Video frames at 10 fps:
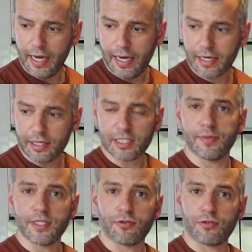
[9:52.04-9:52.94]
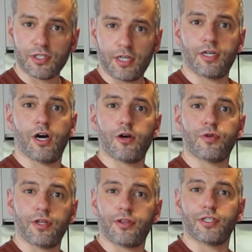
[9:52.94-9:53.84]
And customers are all stuck at home
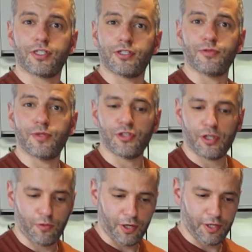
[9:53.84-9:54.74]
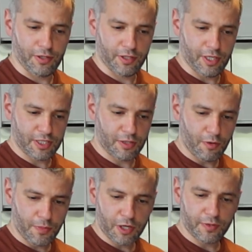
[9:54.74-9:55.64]
with nothing to do but drink wine. And so
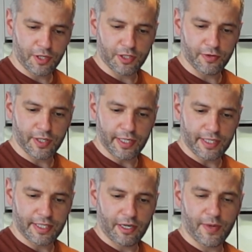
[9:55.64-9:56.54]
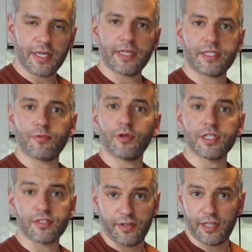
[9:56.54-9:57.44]
what Berkman are doing is they are making some
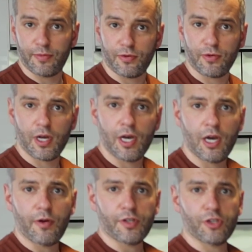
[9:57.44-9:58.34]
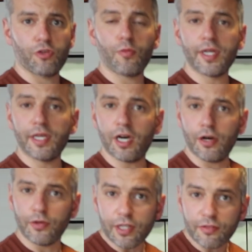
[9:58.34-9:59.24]
wines available, which are normally
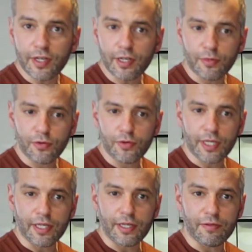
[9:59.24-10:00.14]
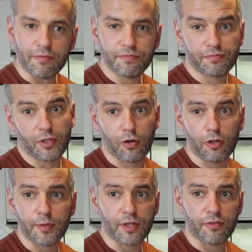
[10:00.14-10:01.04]
only available in, a lot of
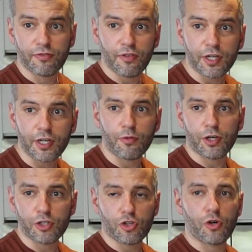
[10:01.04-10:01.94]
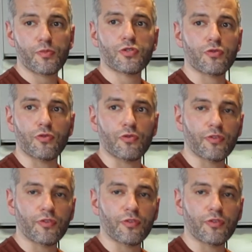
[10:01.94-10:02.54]
them in the finer wine shops or